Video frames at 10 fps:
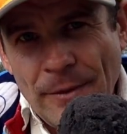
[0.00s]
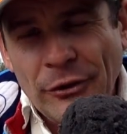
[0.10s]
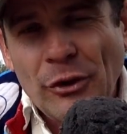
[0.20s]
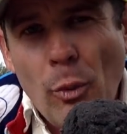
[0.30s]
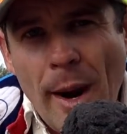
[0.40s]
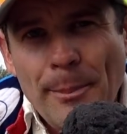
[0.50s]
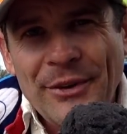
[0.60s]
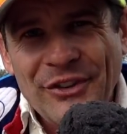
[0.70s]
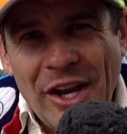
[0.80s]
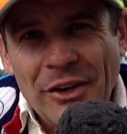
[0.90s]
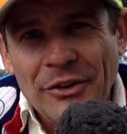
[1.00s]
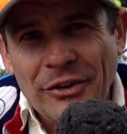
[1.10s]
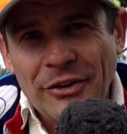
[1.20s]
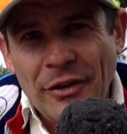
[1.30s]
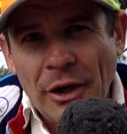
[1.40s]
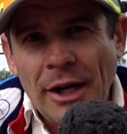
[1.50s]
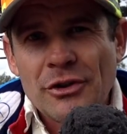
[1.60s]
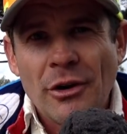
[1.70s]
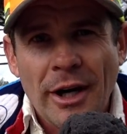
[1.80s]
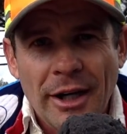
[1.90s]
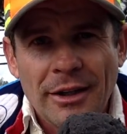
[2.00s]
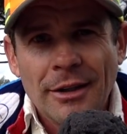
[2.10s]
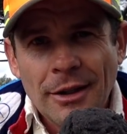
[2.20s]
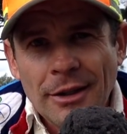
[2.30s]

It's the one percenters that I try and